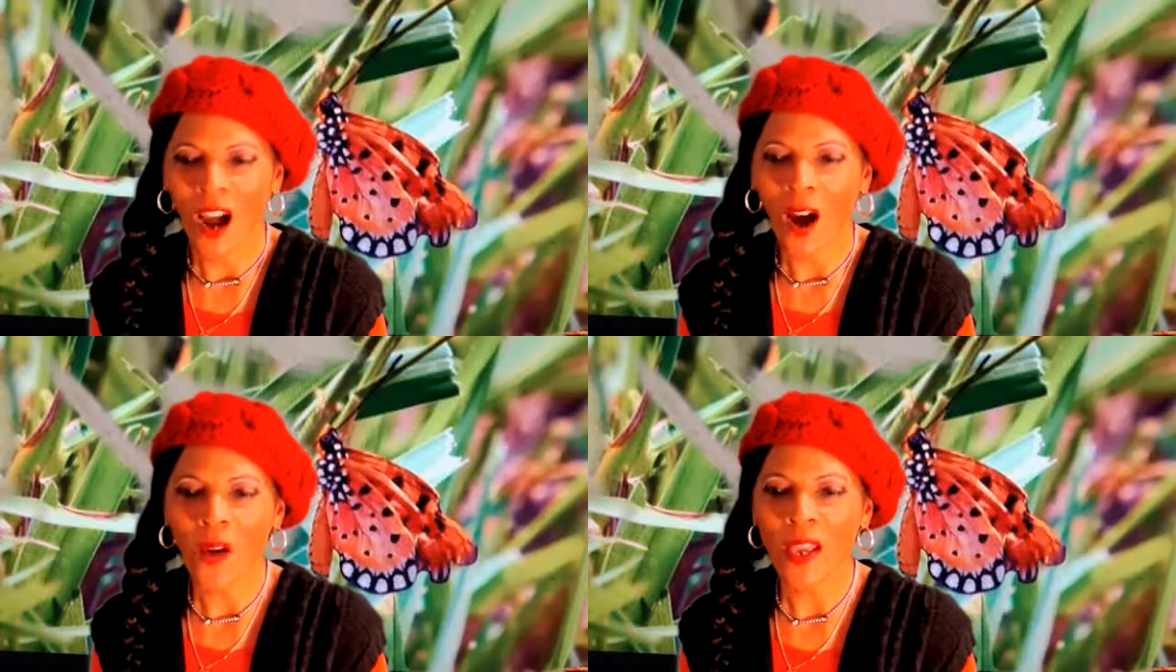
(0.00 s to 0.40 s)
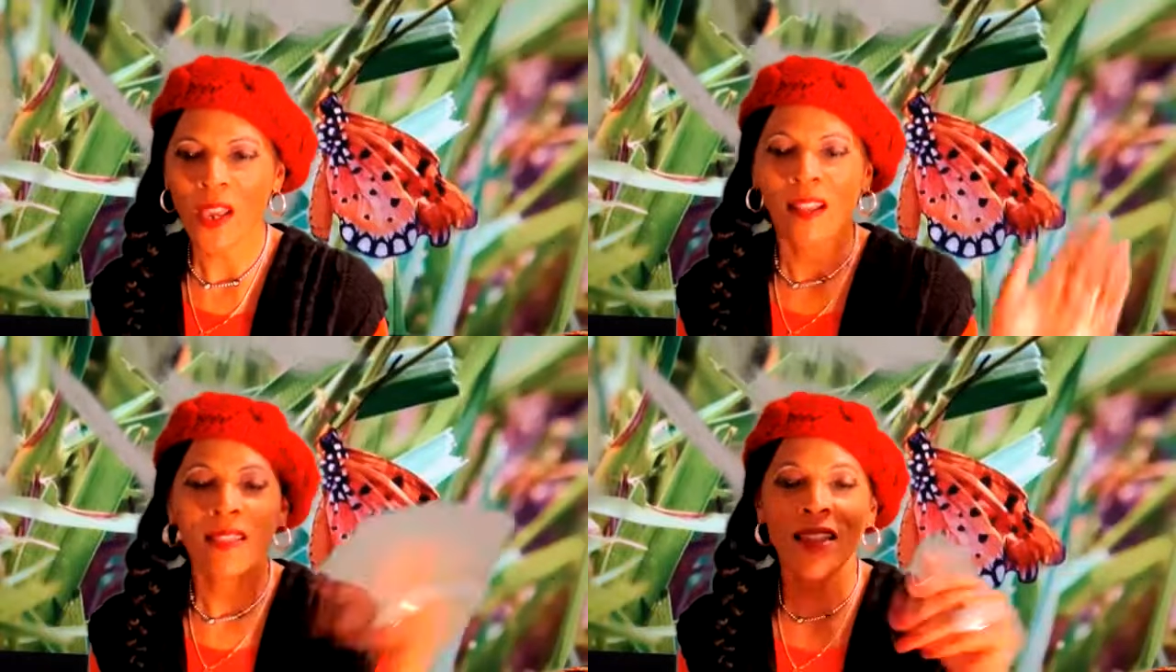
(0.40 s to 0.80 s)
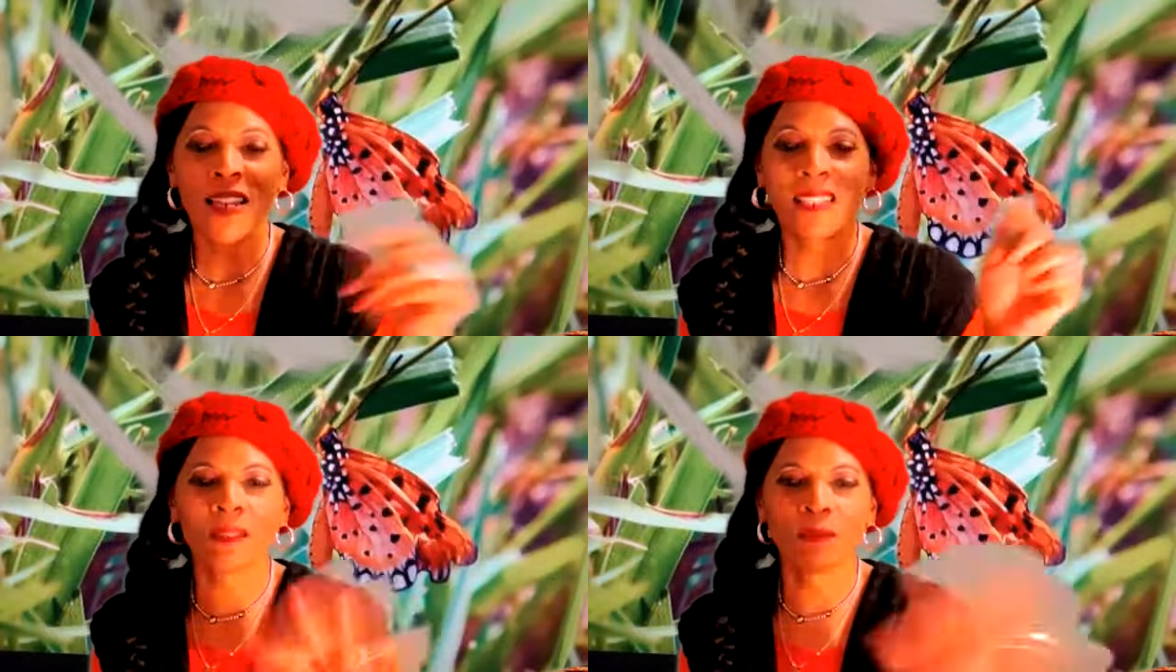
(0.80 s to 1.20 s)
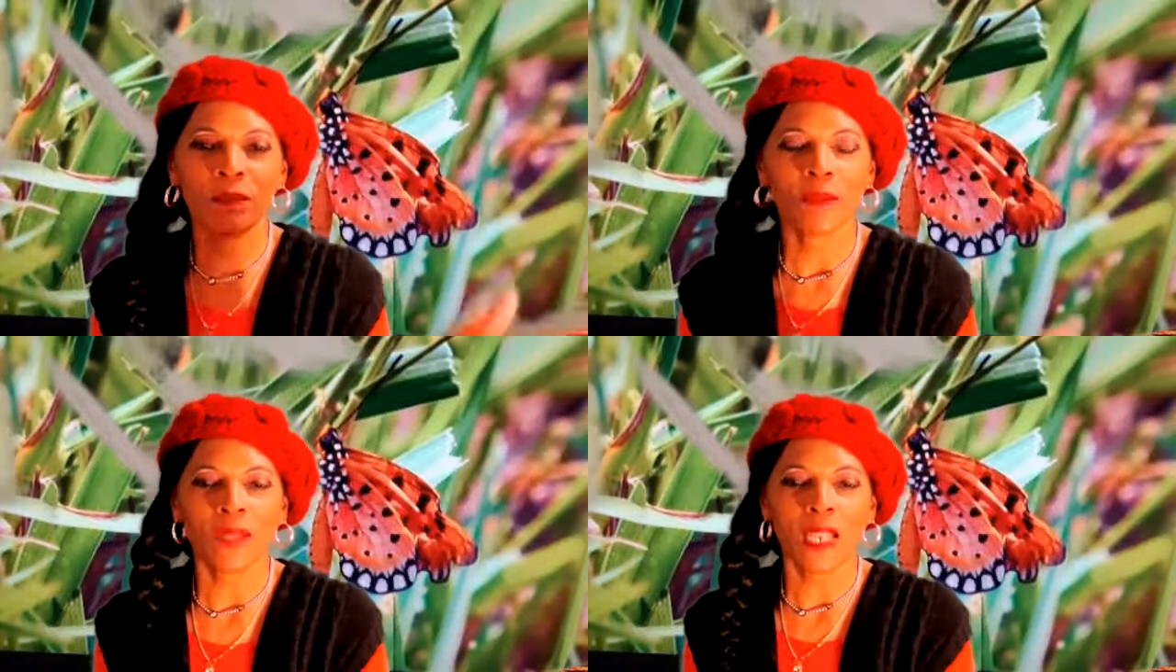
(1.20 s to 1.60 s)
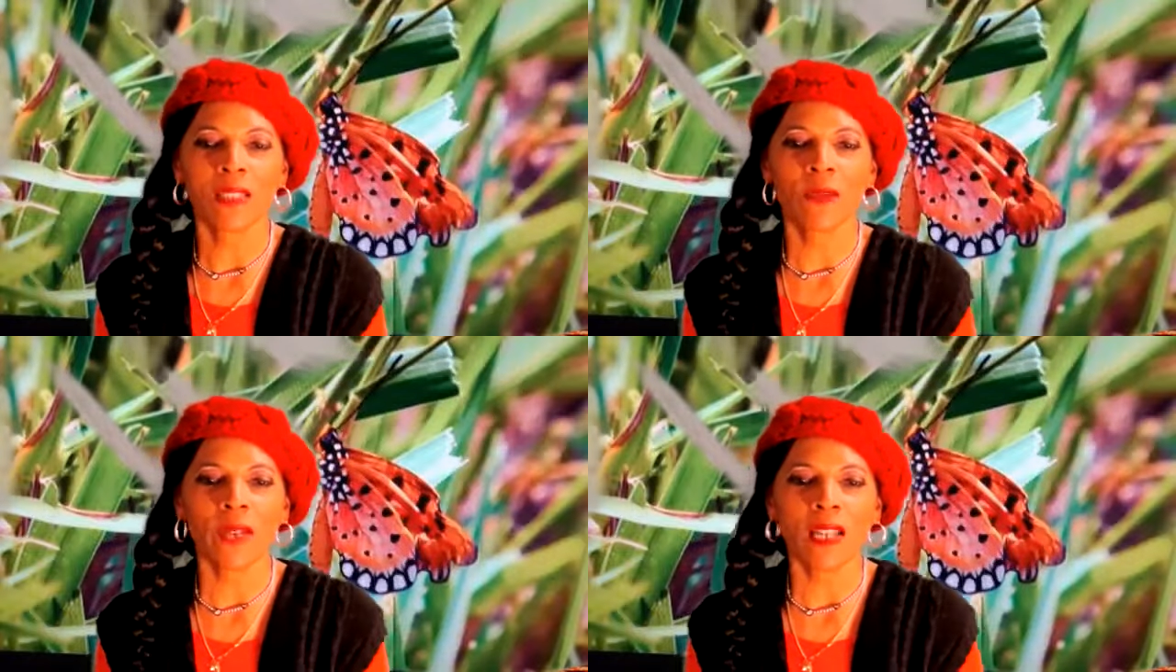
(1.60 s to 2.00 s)
Oh yeah, this
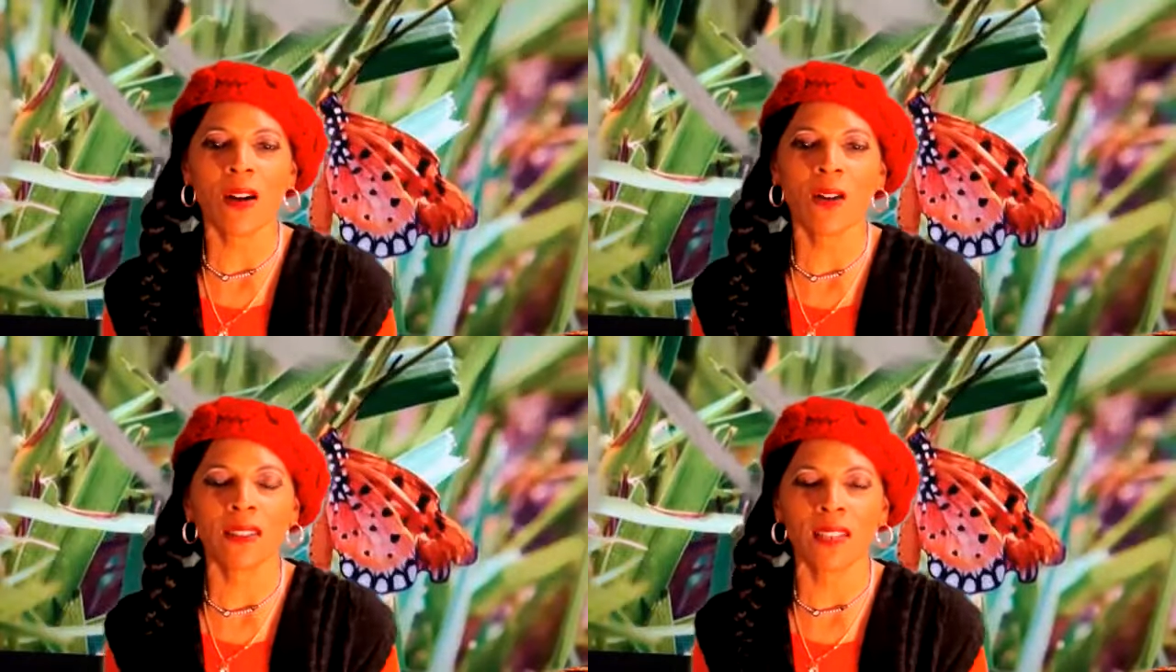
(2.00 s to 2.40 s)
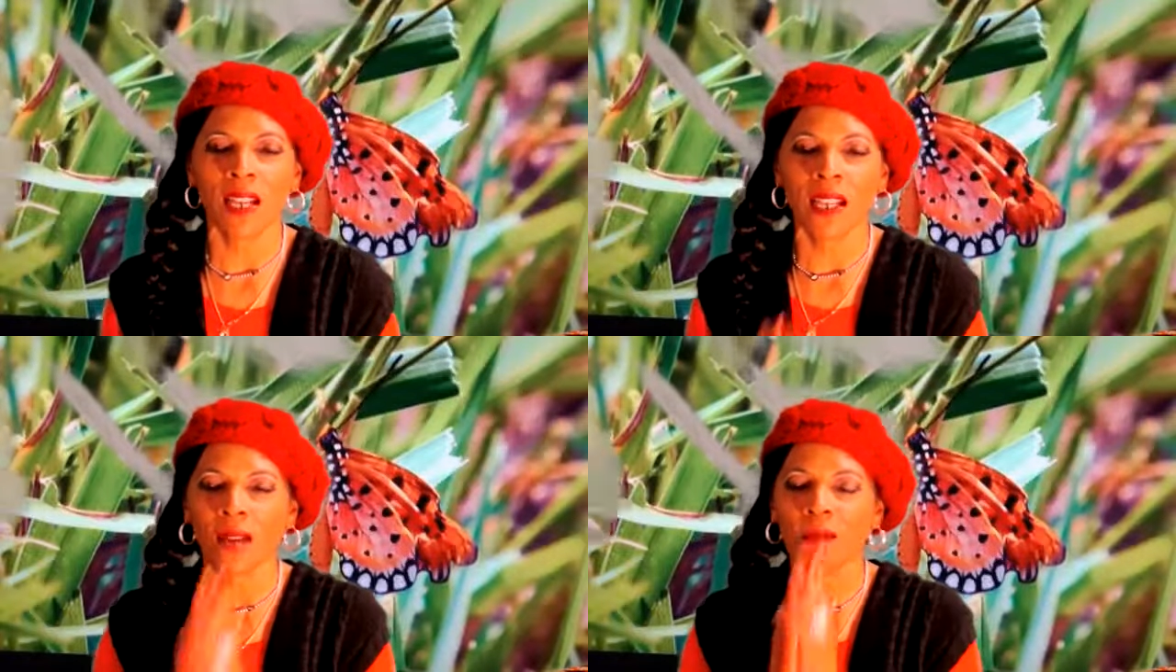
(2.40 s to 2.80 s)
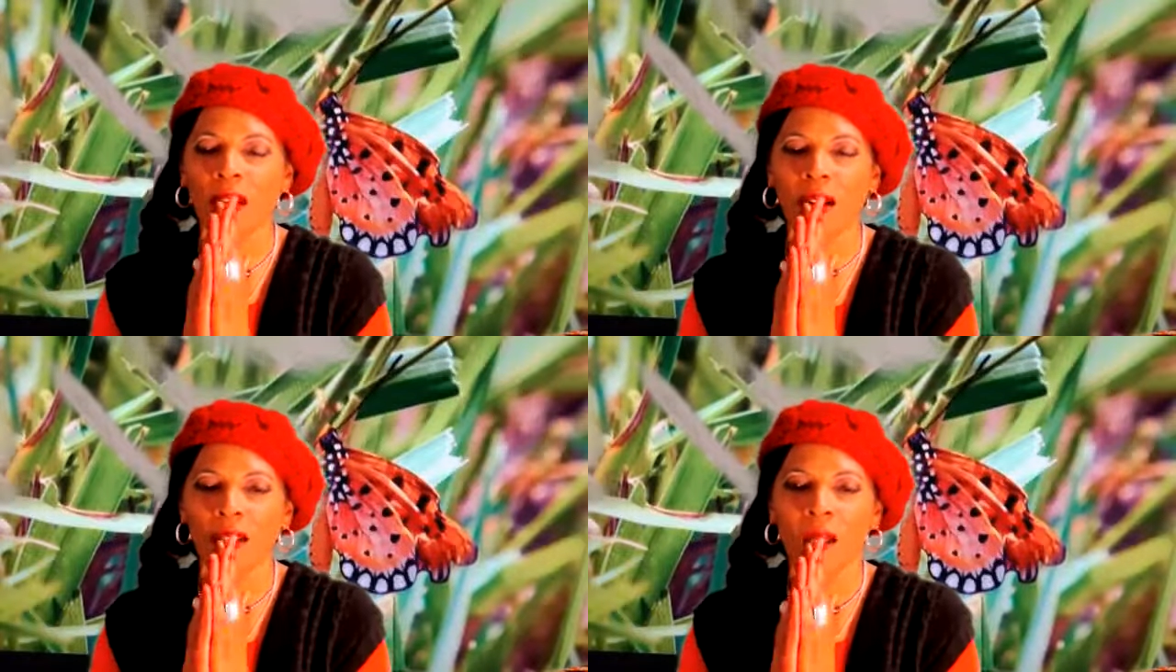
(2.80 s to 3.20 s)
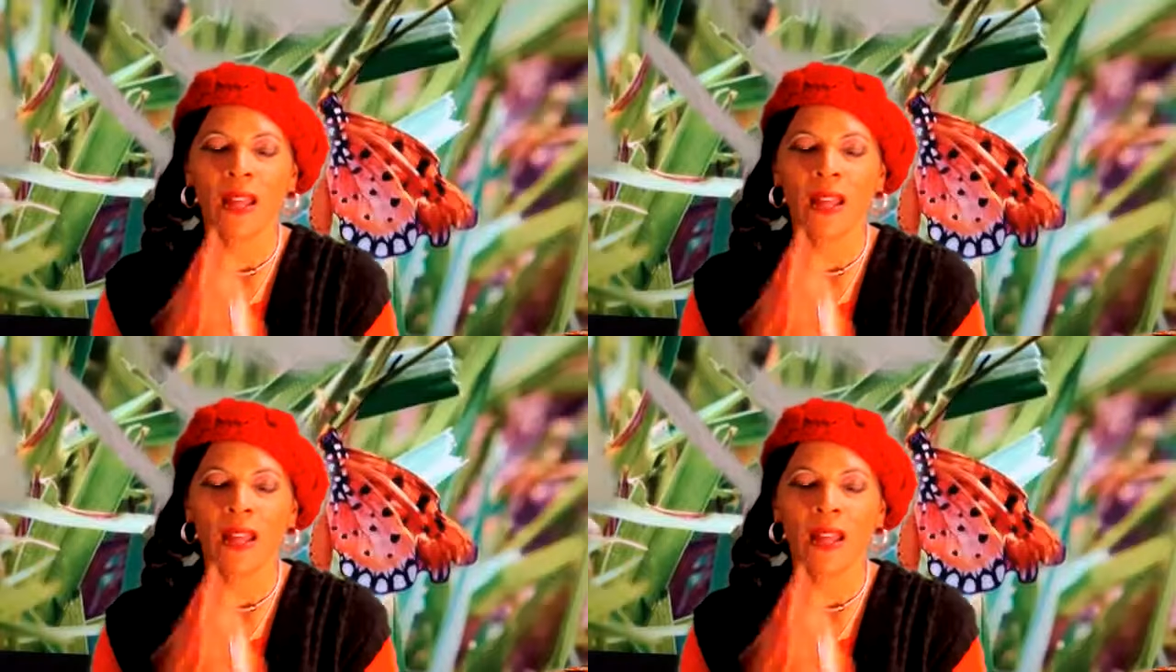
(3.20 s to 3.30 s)
this video is dedicated. I'm sorry.